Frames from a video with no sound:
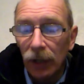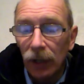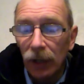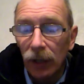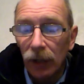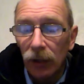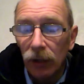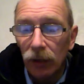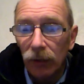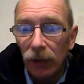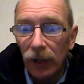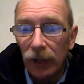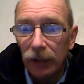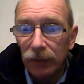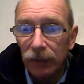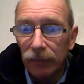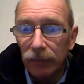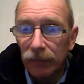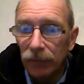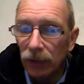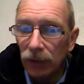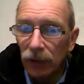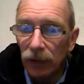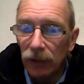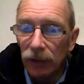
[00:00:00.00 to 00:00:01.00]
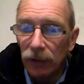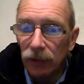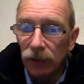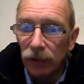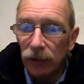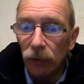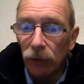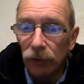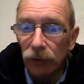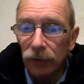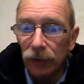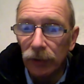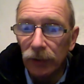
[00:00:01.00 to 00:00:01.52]
who had
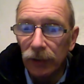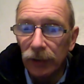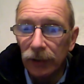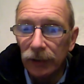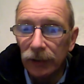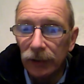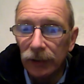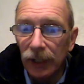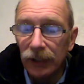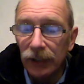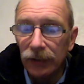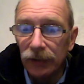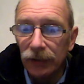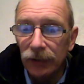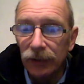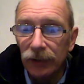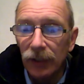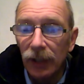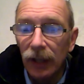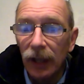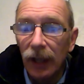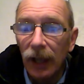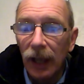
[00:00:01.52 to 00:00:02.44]
taught in his lessons